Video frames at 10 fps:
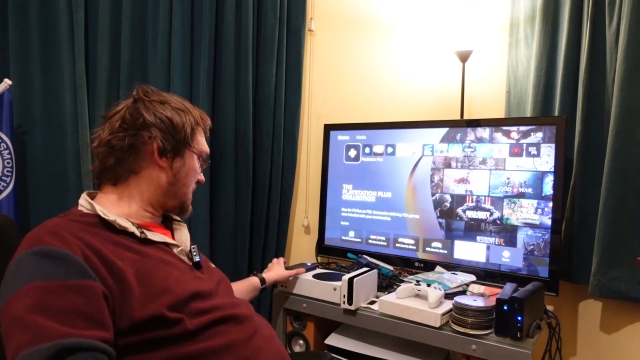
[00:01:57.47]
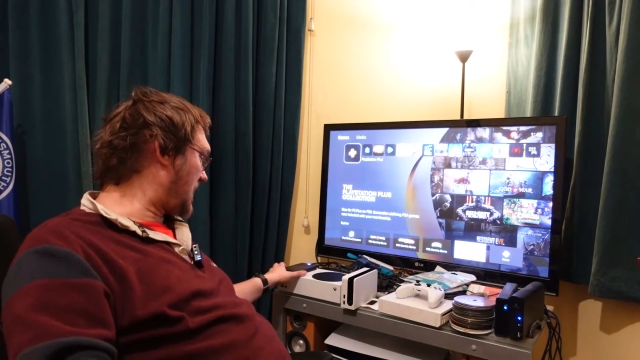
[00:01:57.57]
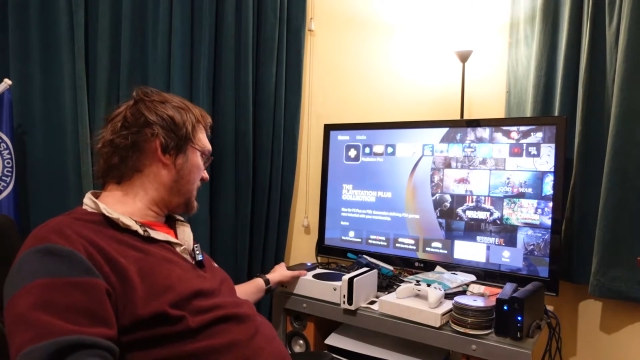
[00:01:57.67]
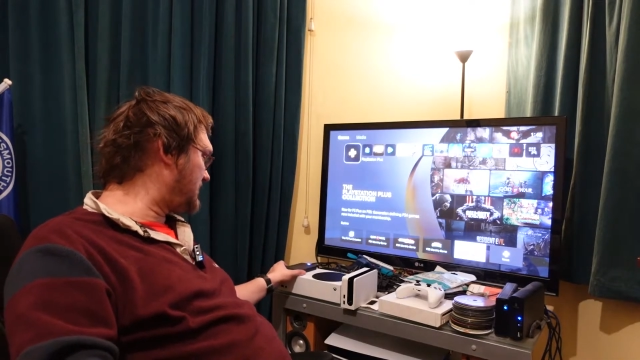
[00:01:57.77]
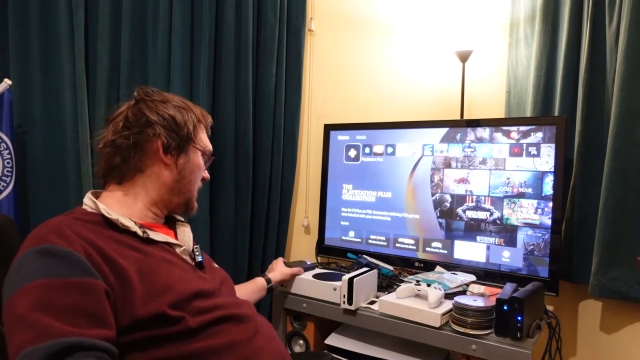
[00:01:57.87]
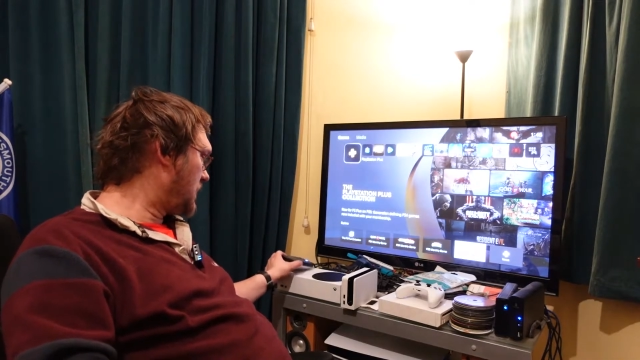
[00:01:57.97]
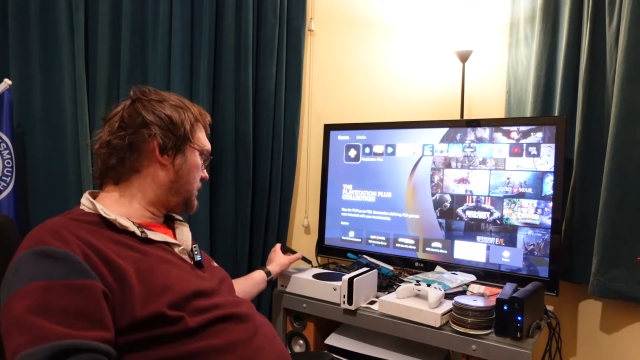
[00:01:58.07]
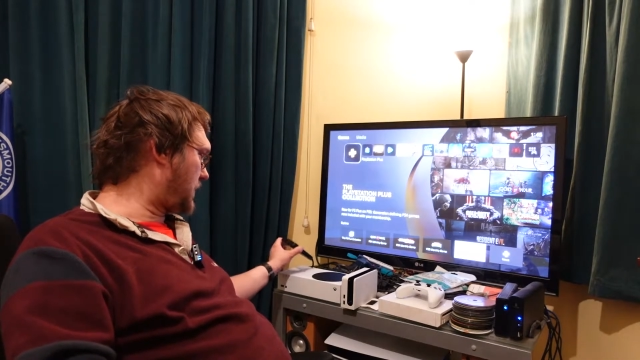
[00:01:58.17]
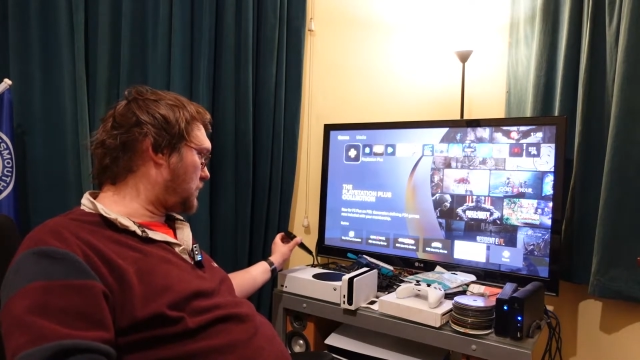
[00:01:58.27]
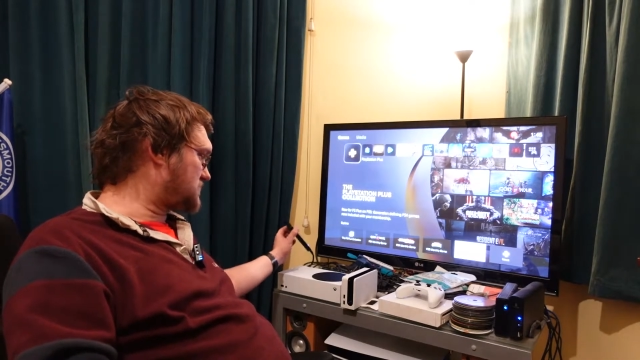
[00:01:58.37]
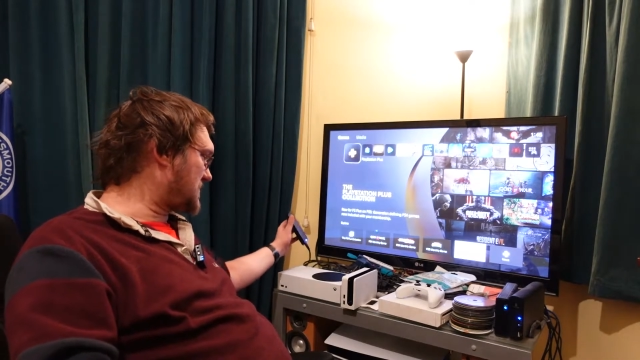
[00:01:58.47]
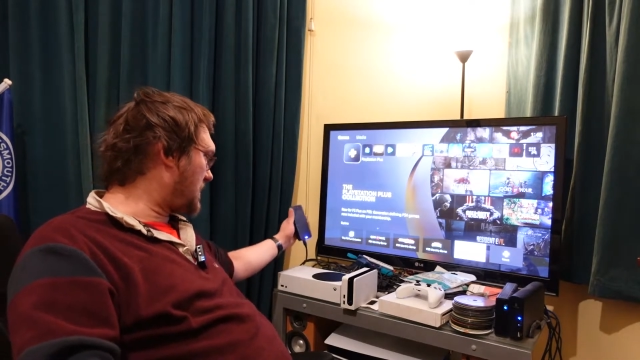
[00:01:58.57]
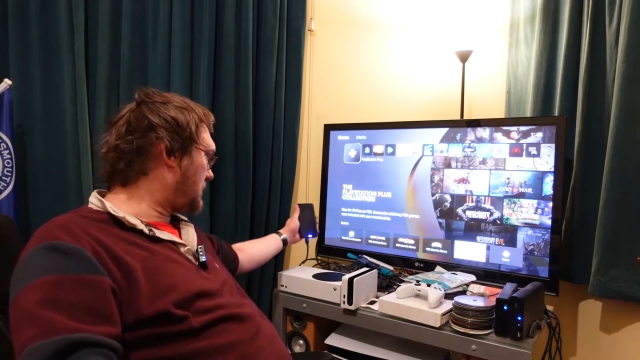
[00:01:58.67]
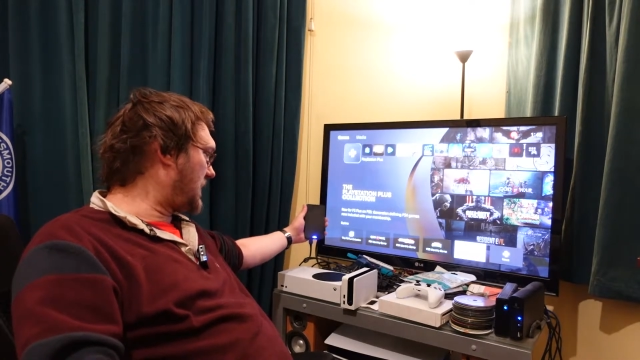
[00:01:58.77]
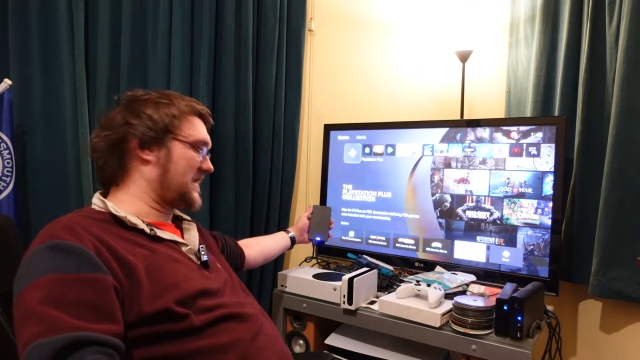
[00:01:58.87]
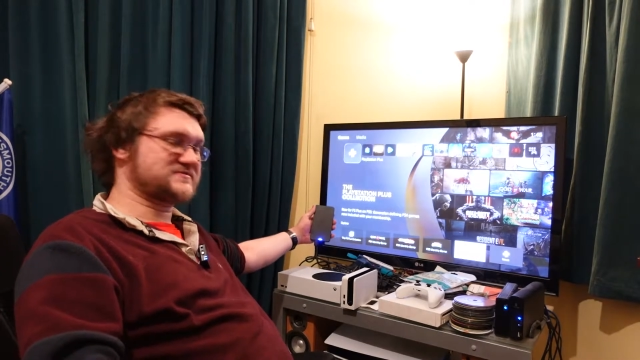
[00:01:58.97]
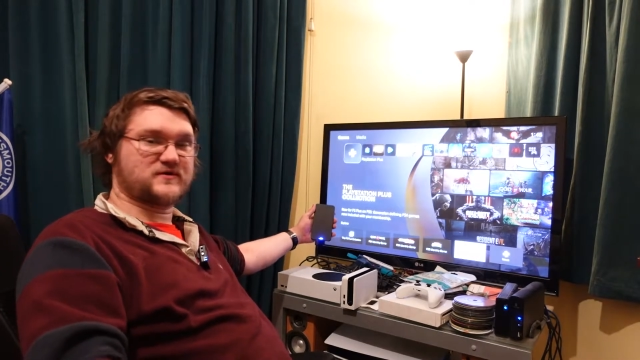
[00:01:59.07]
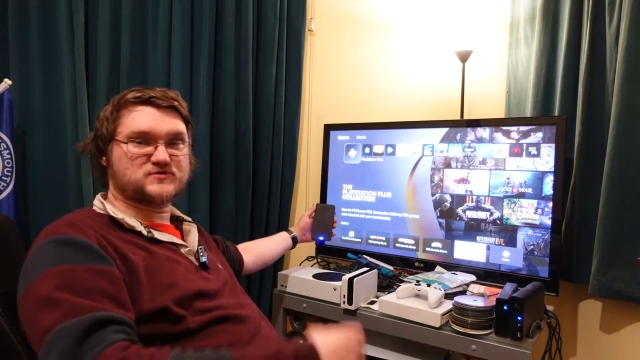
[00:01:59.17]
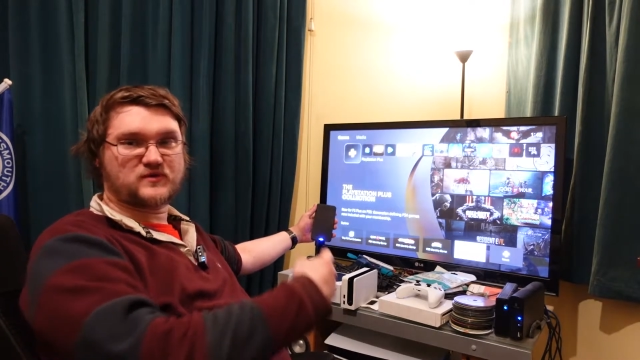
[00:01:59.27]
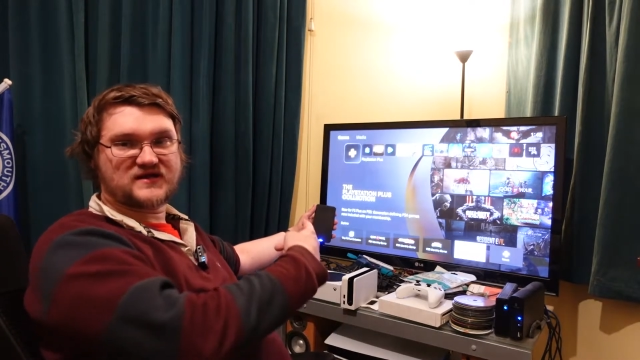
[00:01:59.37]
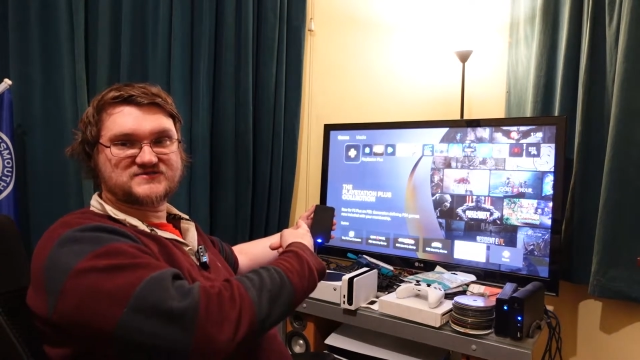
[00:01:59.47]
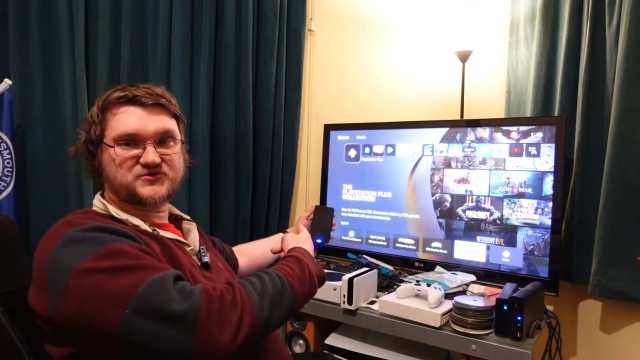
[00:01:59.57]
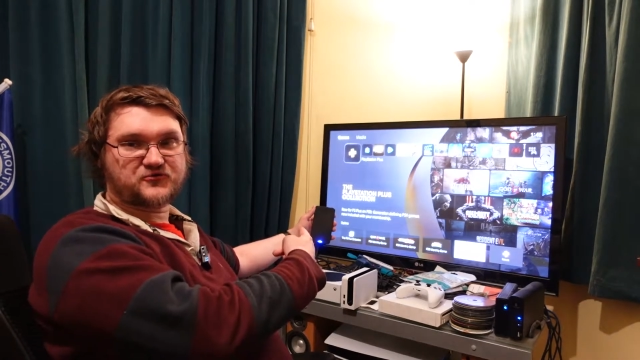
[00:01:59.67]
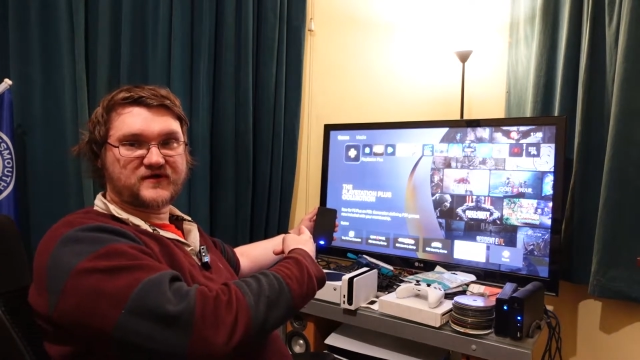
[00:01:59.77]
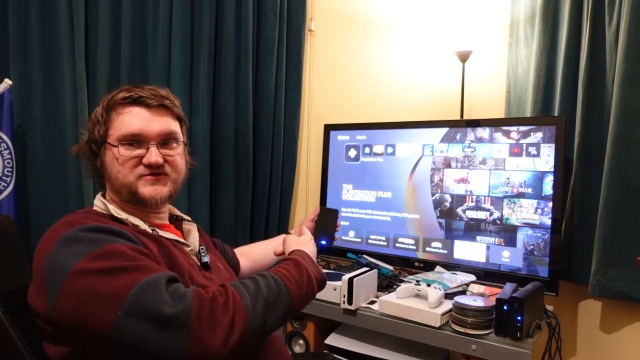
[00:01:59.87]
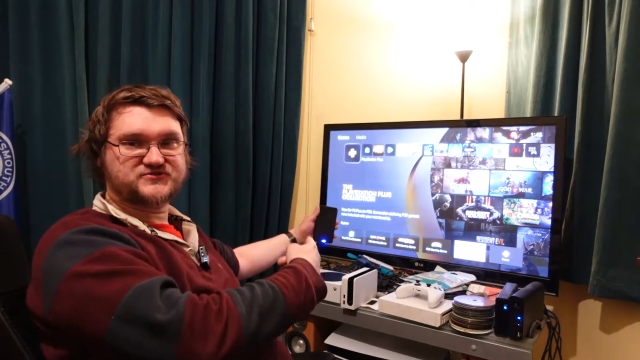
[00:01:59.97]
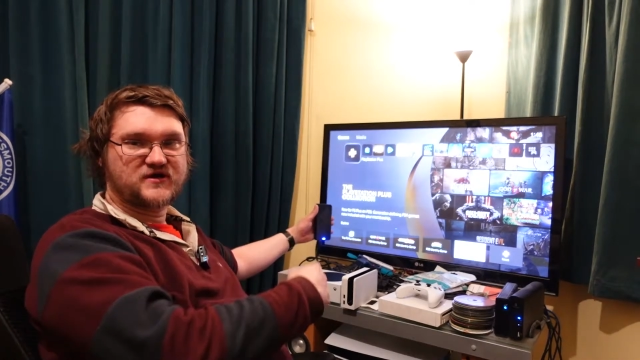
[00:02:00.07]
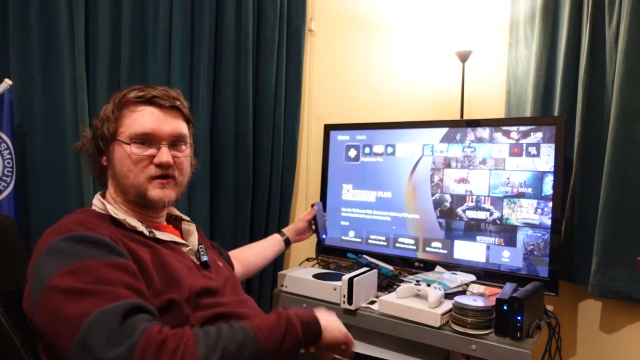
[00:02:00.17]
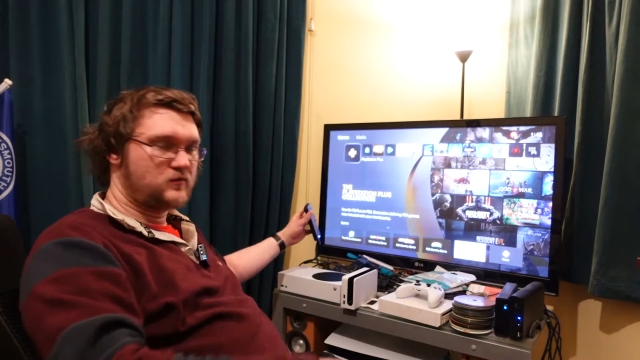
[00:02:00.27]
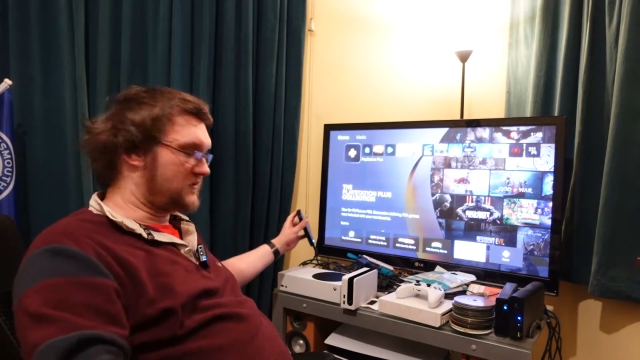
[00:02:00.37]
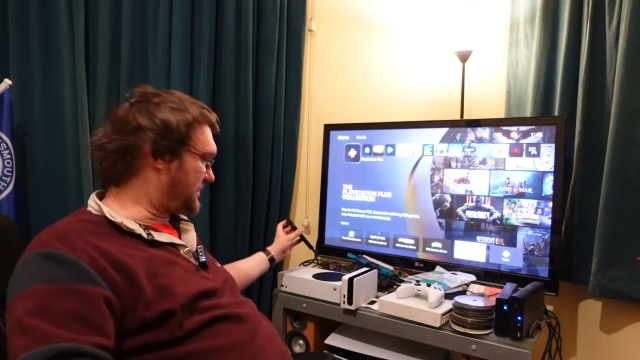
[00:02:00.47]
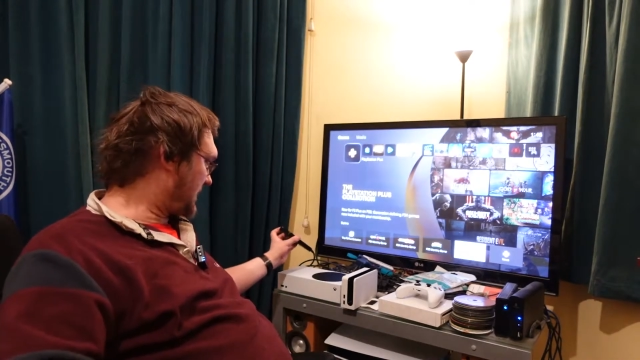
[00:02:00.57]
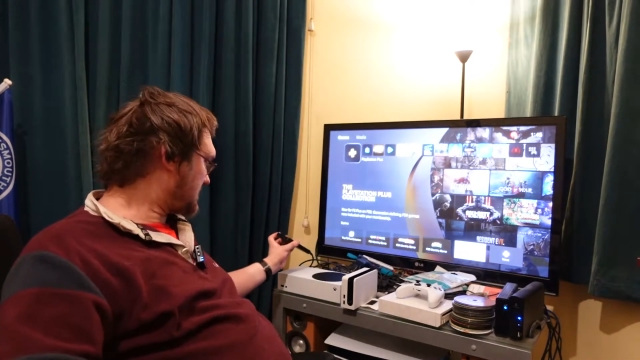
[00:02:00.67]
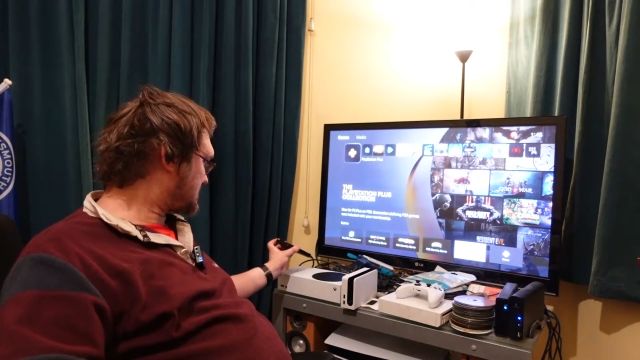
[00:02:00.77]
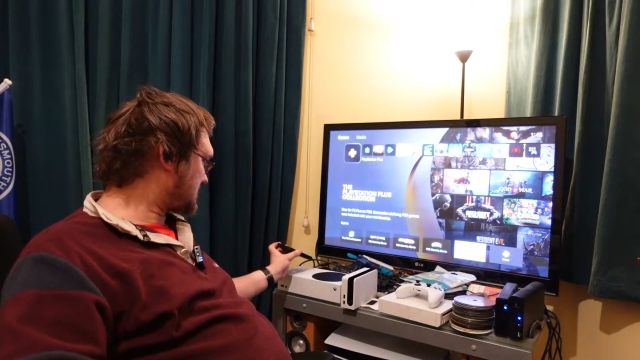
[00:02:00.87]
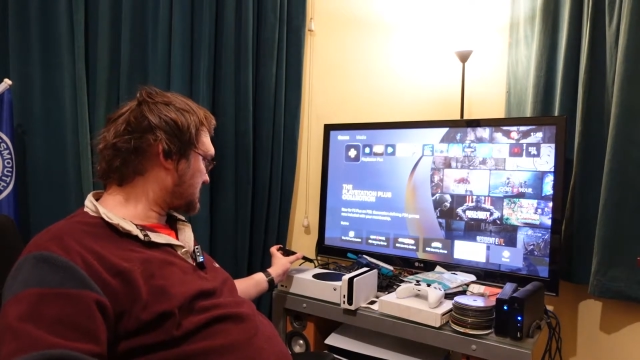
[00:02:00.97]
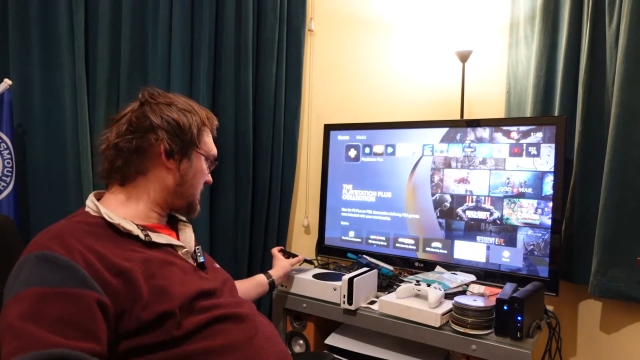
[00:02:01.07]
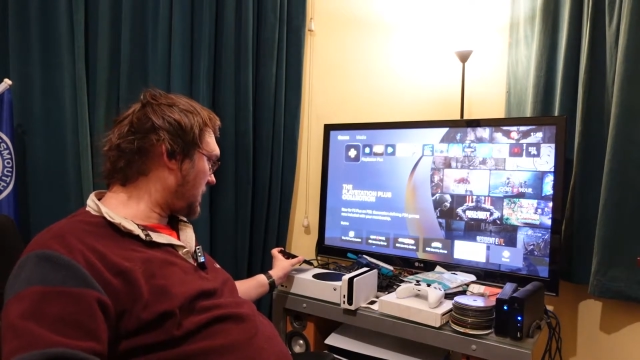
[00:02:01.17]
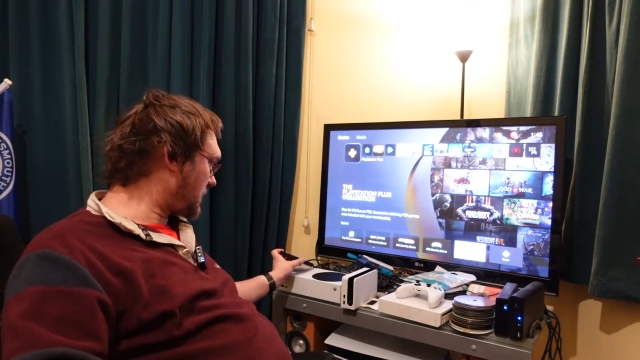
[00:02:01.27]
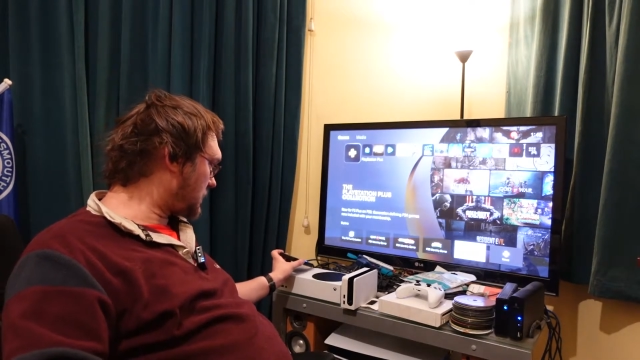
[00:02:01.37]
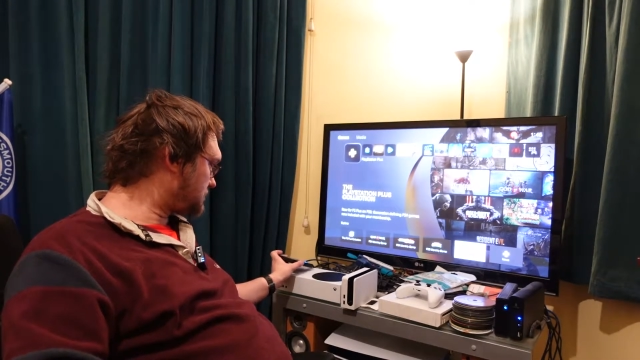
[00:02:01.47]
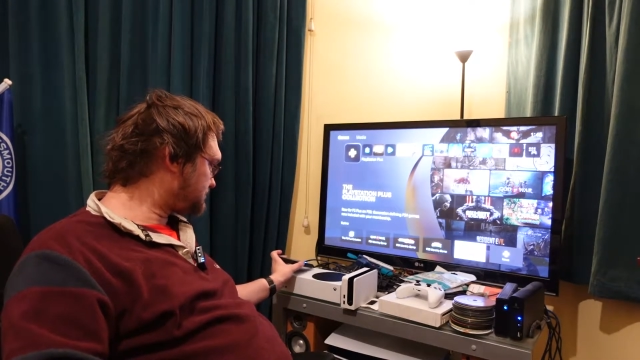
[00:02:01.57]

I've bulked out my Xbox One S storage with this external